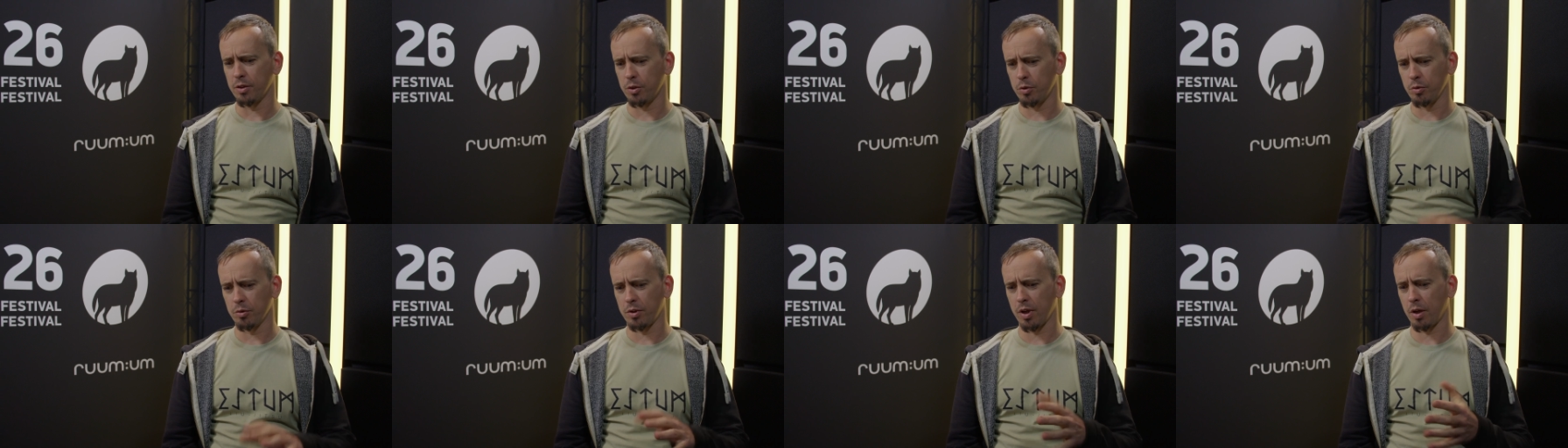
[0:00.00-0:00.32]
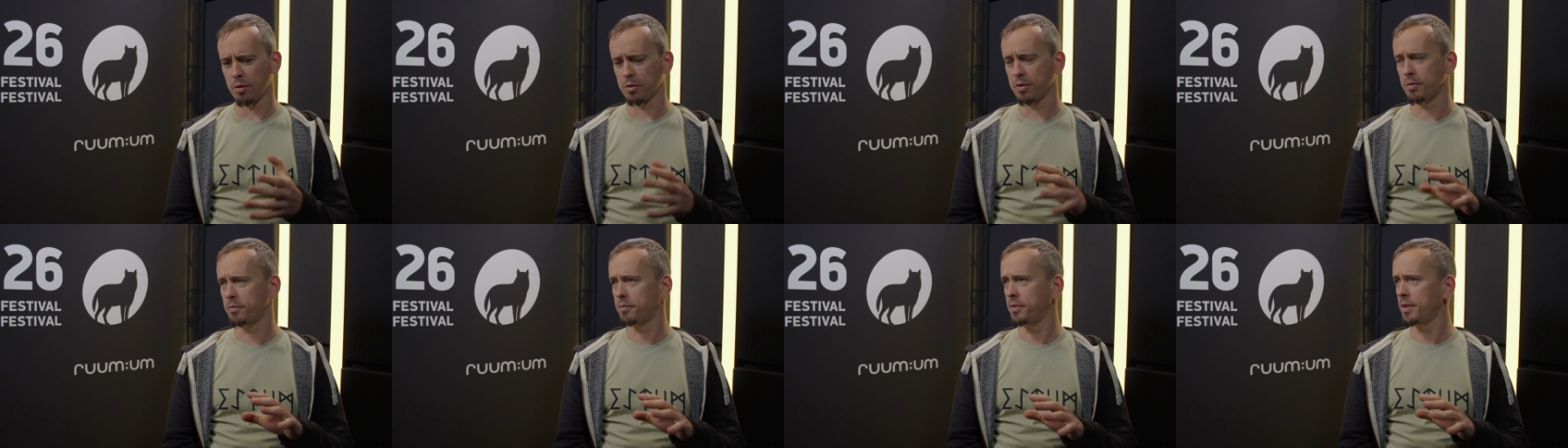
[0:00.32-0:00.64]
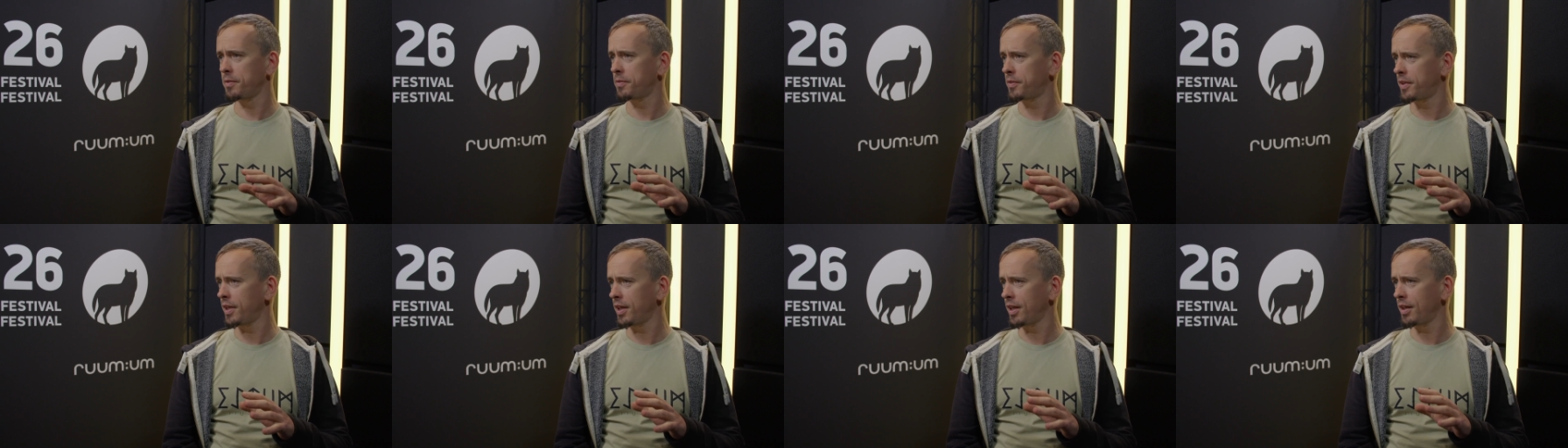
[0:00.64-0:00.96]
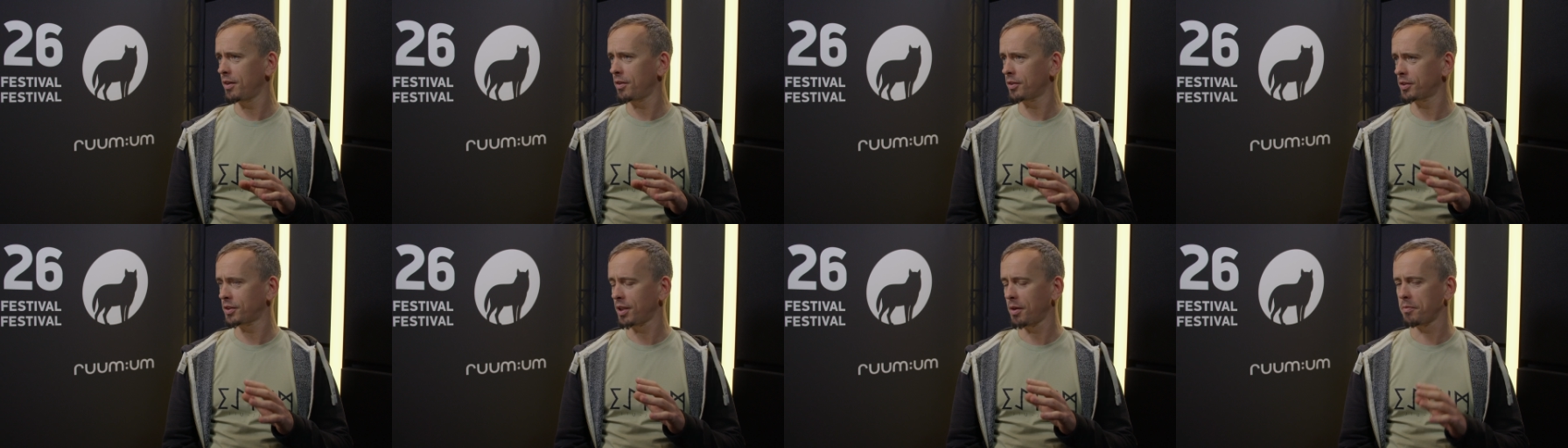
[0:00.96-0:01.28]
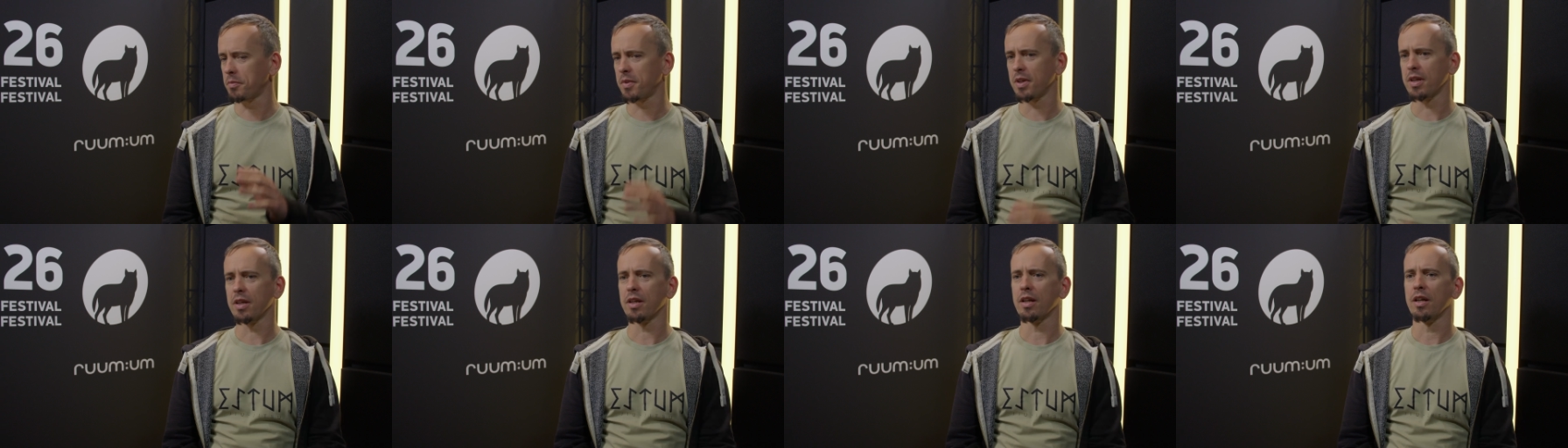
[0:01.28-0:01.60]
2015 or
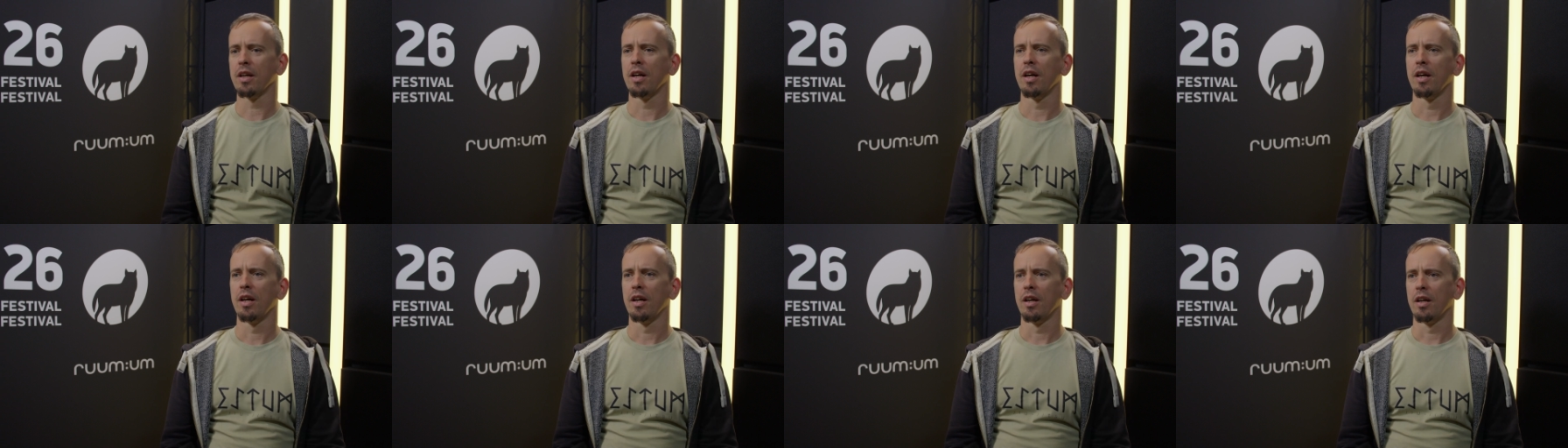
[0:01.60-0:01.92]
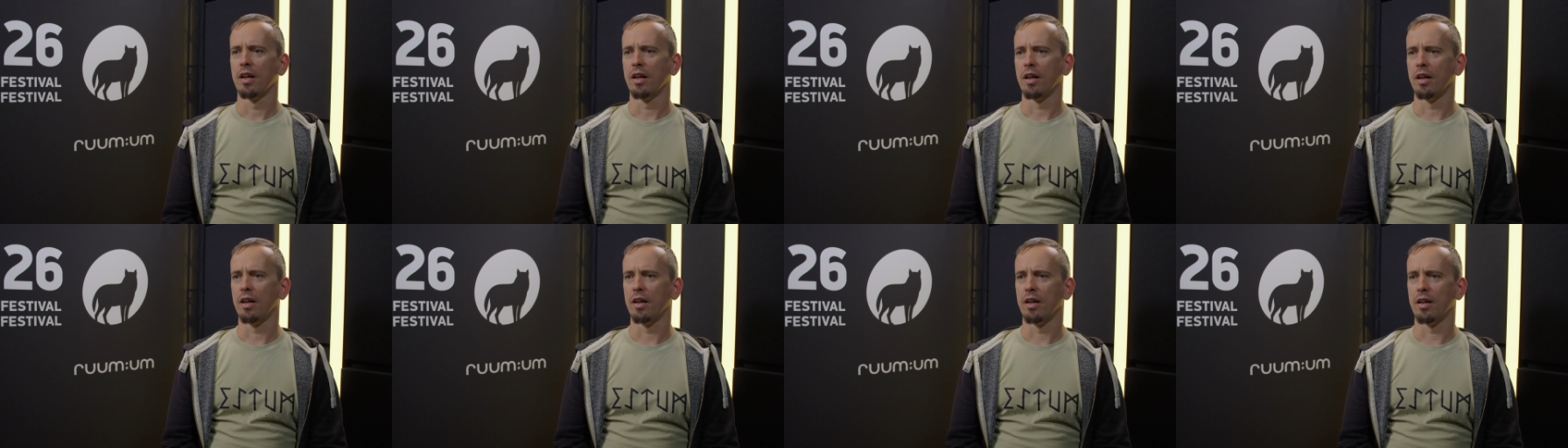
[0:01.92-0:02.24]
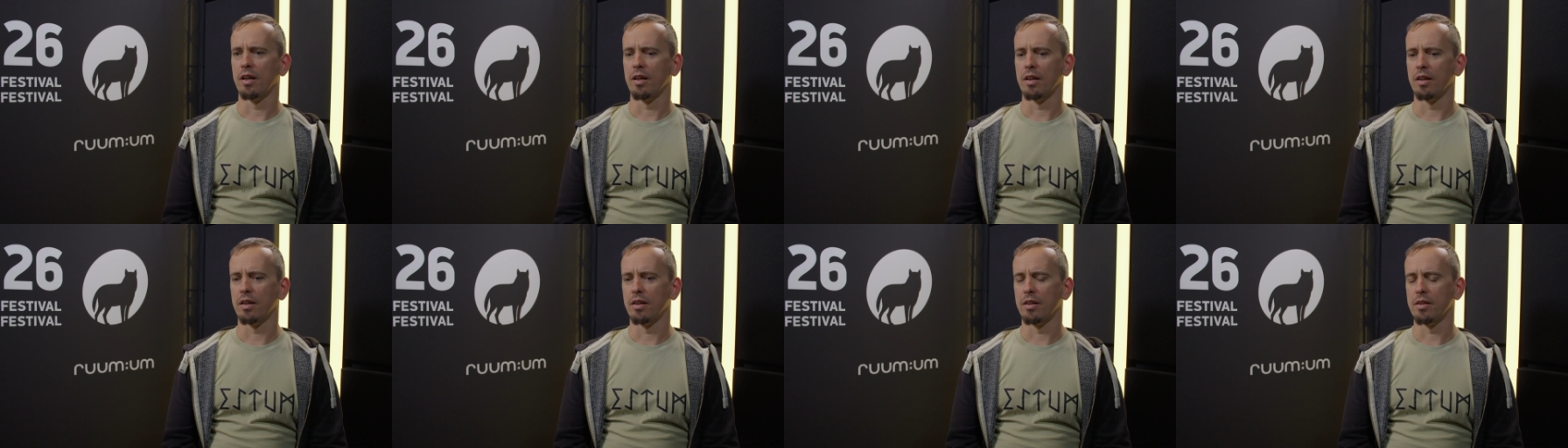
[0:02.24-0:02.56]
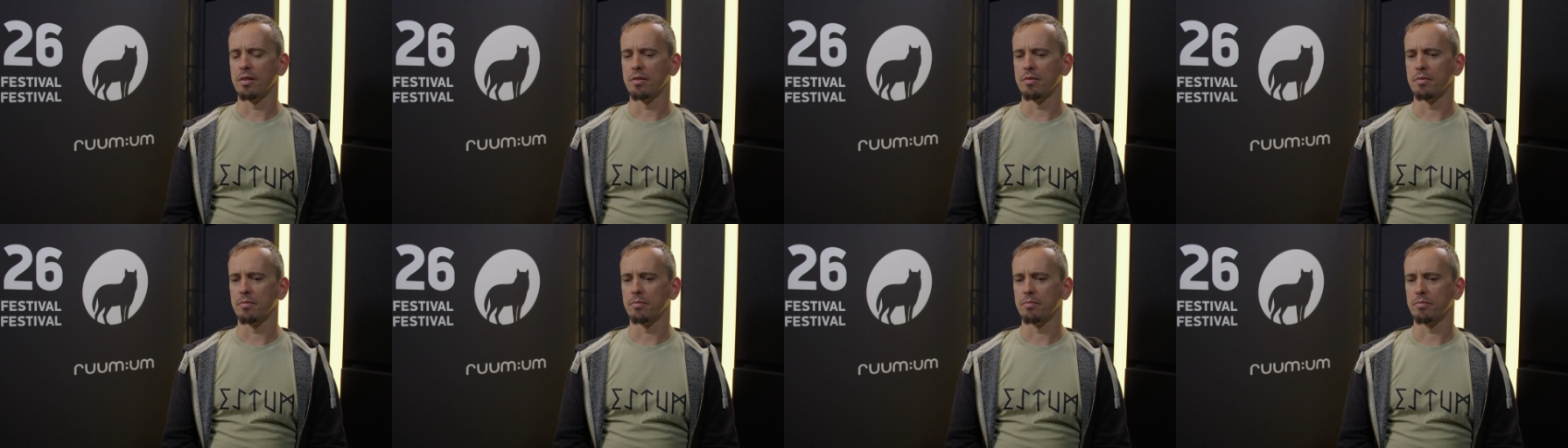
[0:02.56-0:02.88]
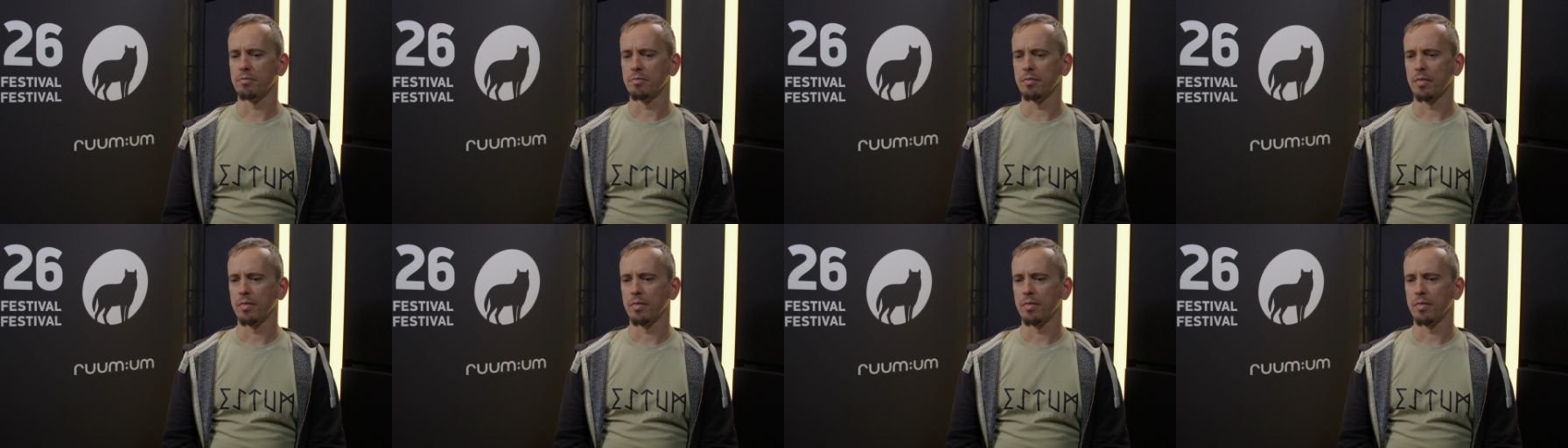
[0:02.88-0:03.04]
something, um,